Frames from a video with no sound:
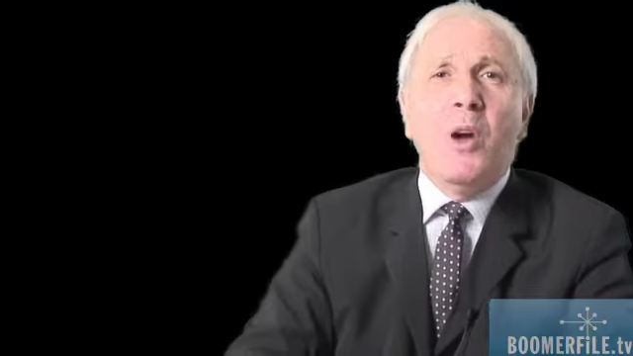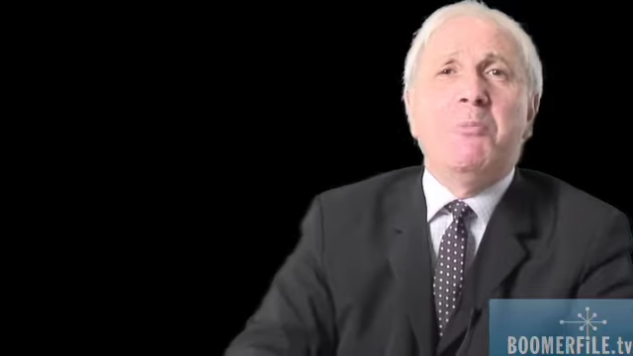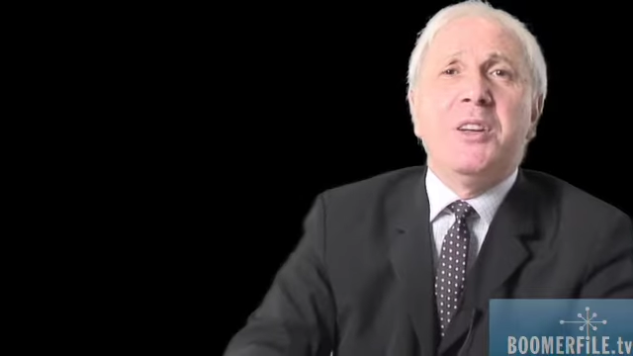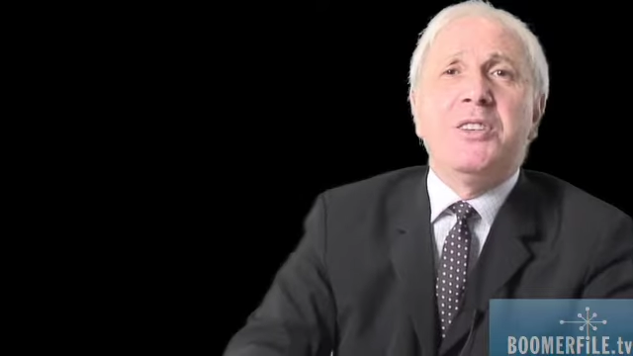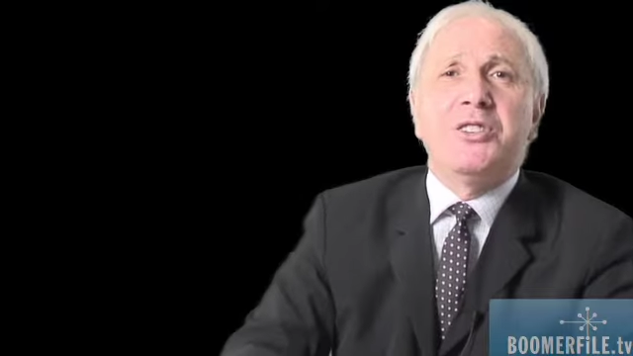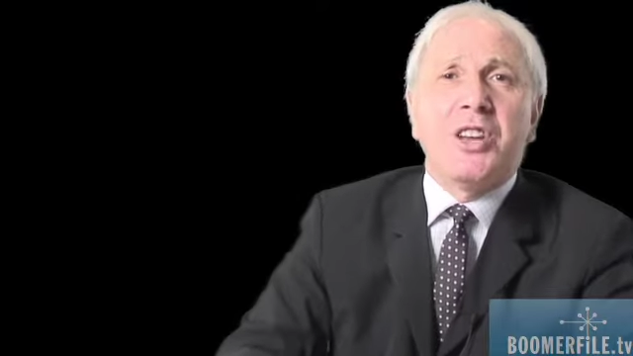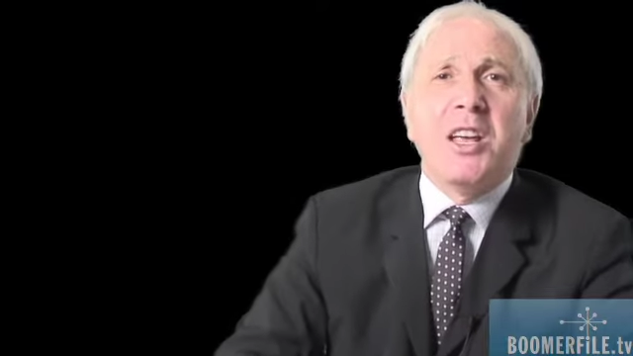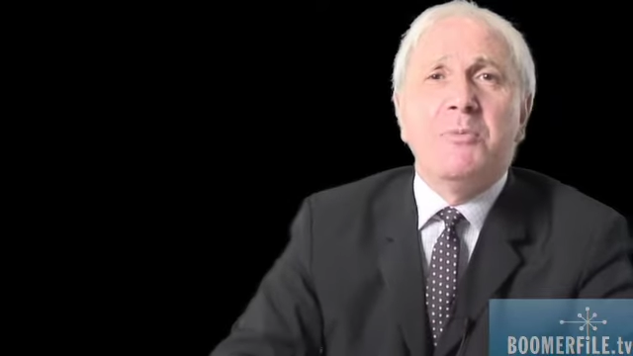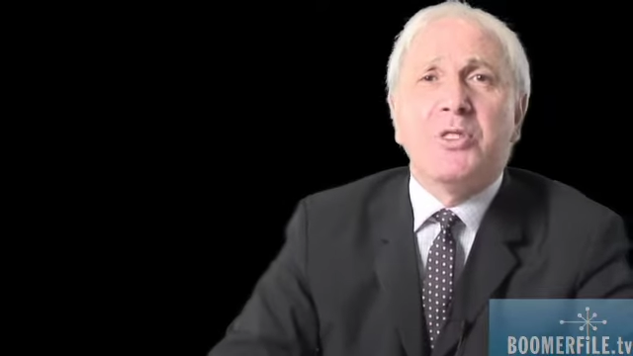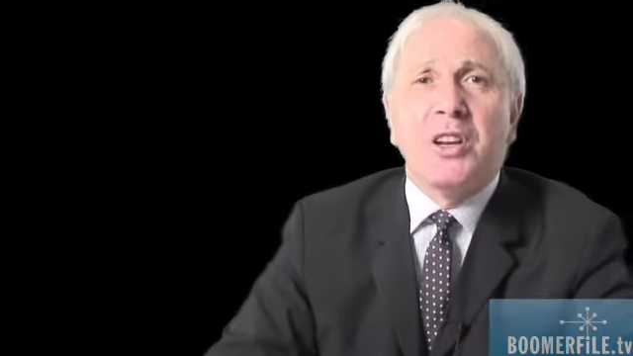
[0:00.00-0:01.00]
women
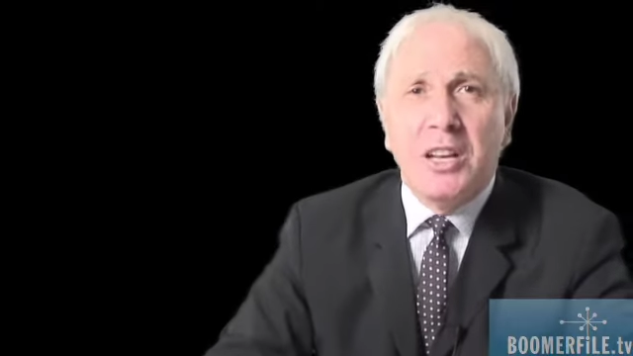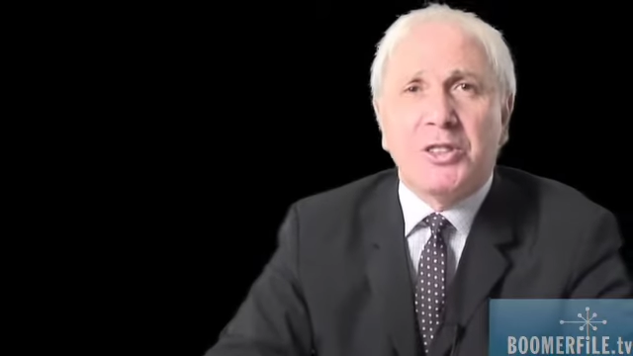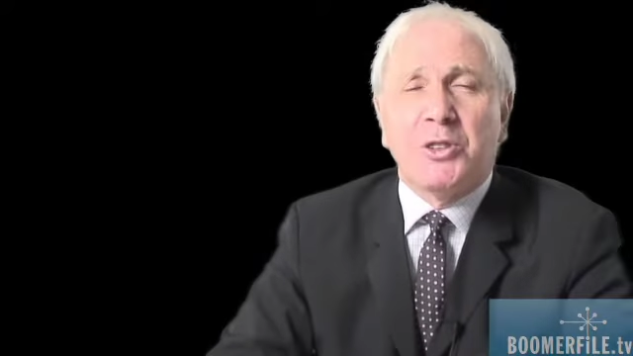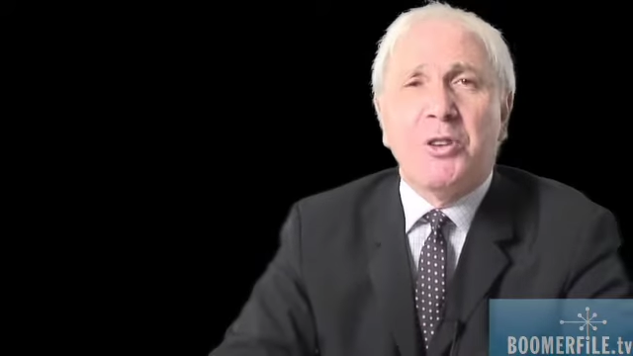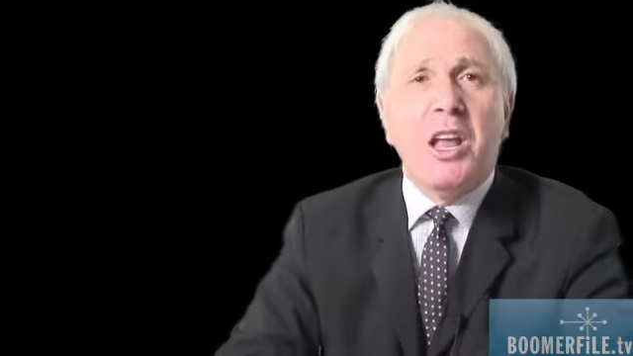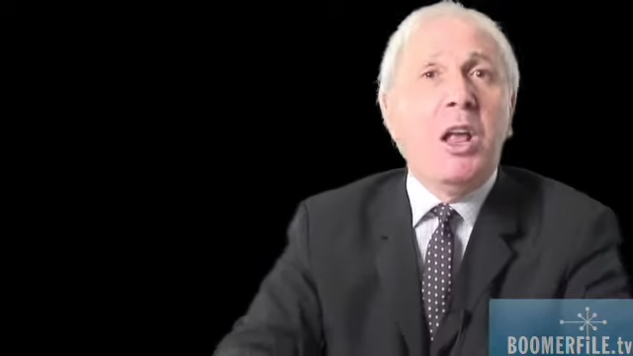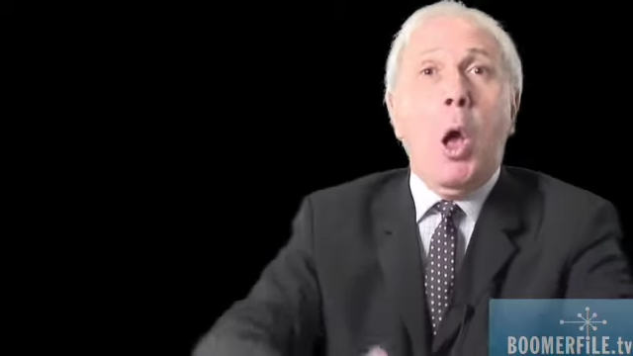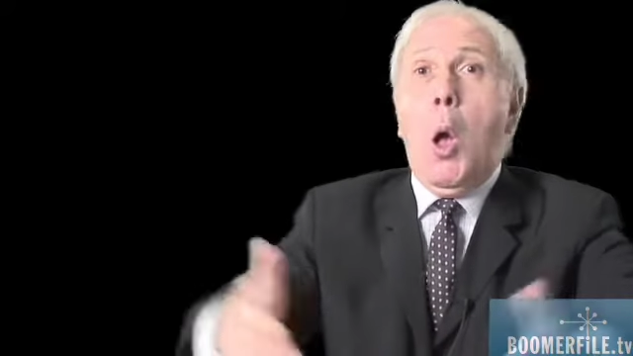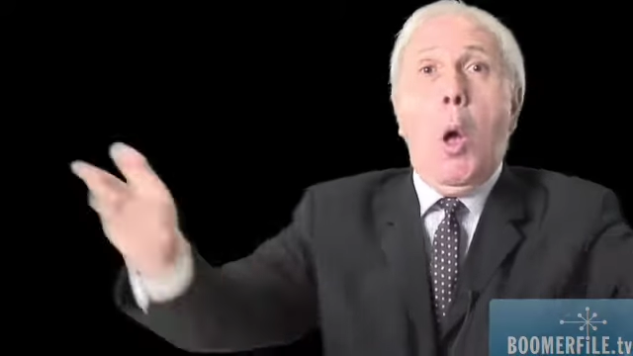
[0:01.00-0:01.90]
teams in history,